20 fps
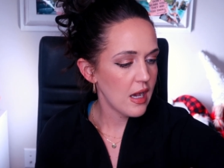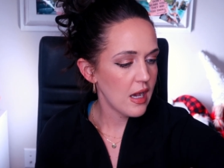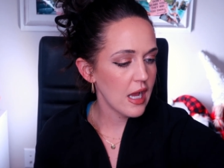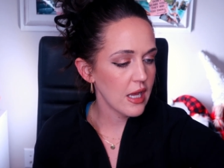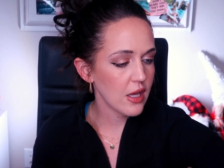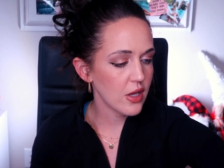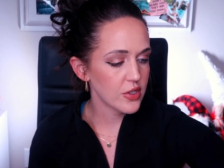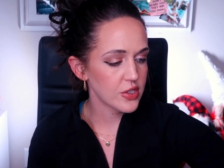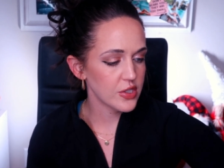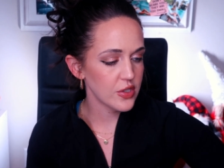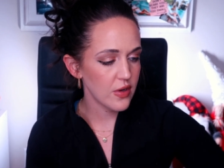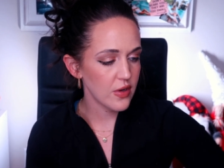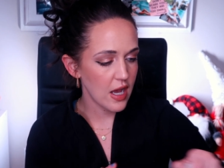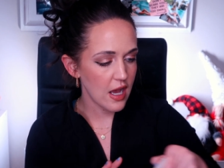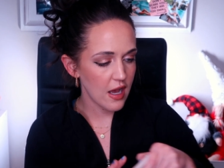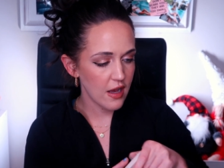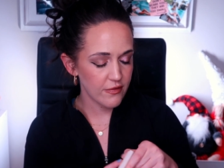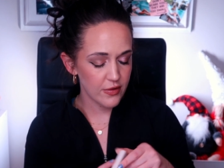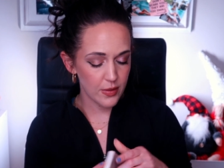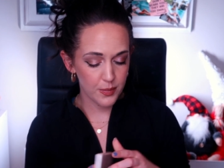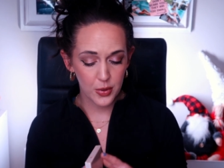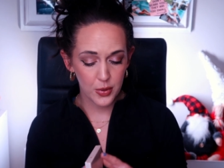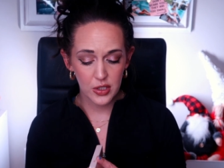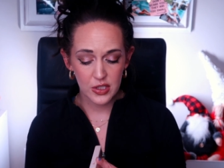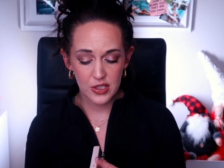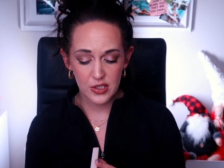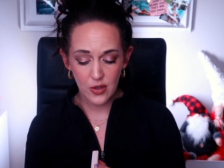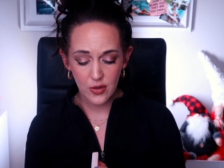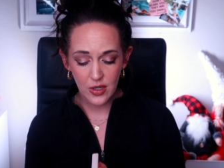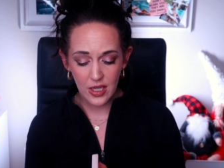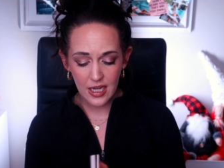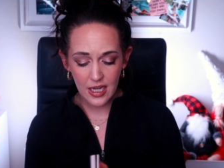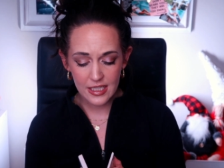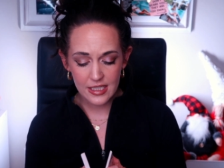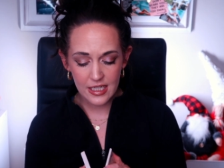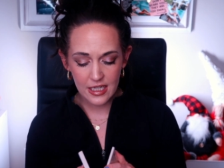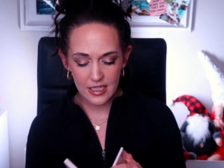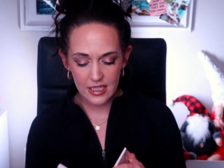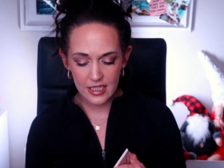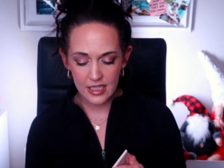I also have Persona
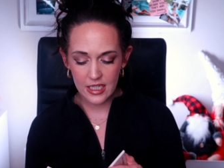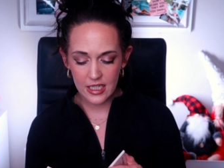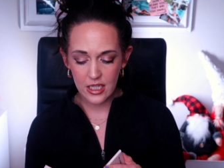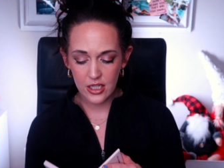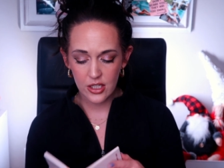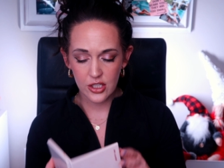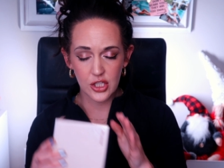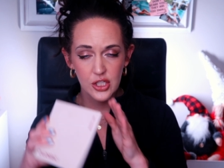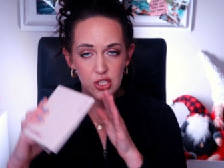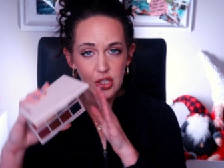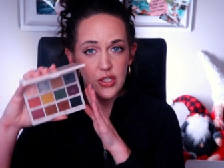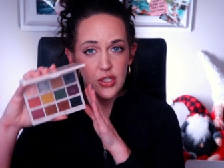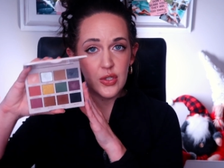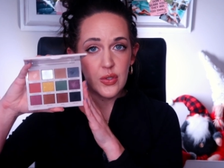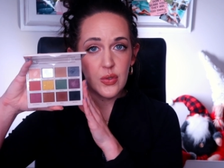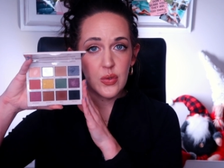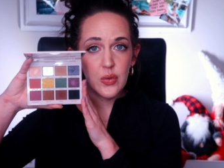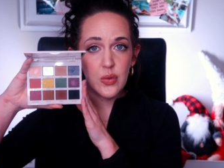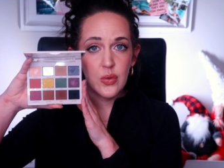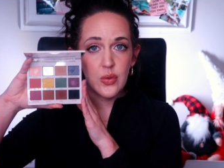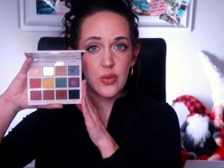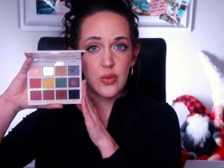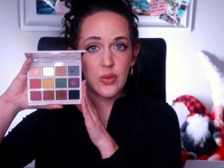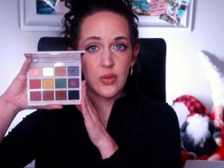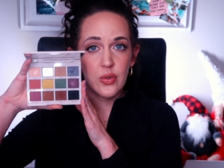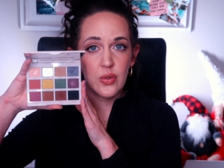Identity 2